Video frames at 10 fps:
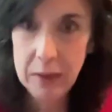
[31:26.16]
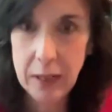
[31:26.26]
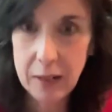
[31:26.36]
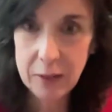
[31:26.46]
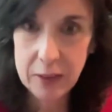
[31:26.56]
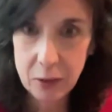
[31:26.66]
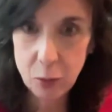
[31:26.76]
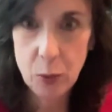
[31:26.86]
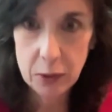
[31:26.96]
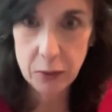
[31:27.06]
the evidence
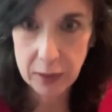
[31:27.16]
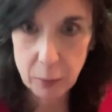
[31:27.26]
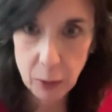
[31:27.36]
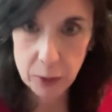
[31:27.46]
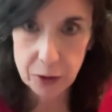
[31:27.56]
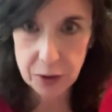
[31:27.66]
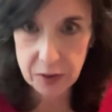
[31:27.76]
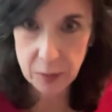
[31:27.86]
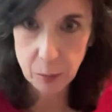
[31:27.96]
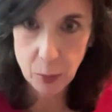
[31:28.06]
will emerge at
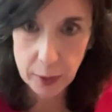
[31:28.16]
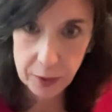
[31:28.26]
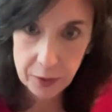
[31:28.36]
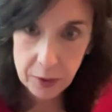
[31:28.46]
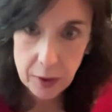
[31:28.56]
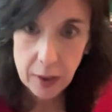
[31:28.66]
some point.